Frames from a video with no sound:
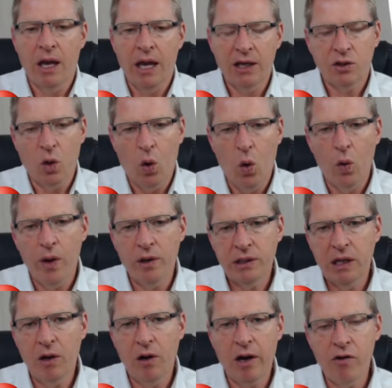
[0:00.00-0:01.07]
It's all those
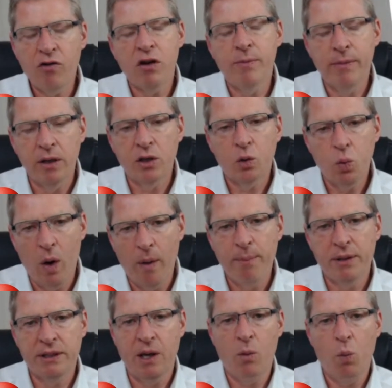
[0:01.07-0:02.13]
little increments, 1%,
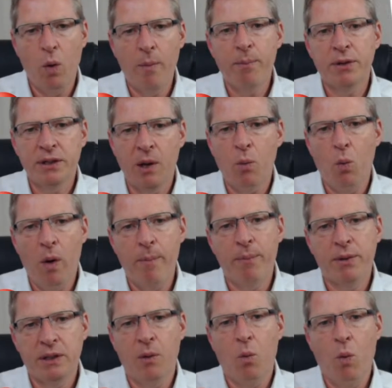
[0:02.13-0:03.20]
1%,
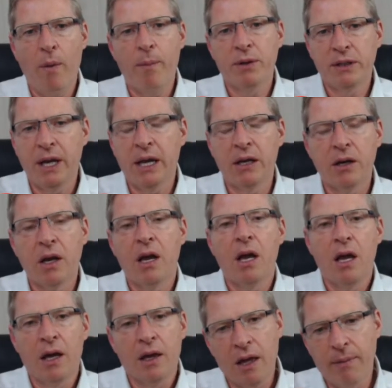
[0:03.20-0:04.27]
1%, 1%,
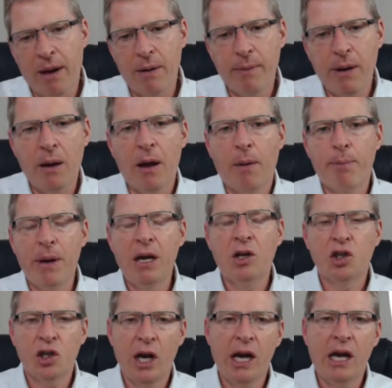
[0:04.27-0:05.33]
that make a
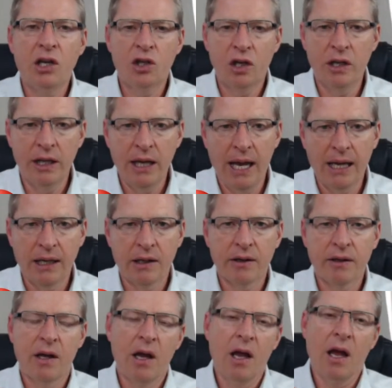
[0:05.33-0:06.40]
big change in the end.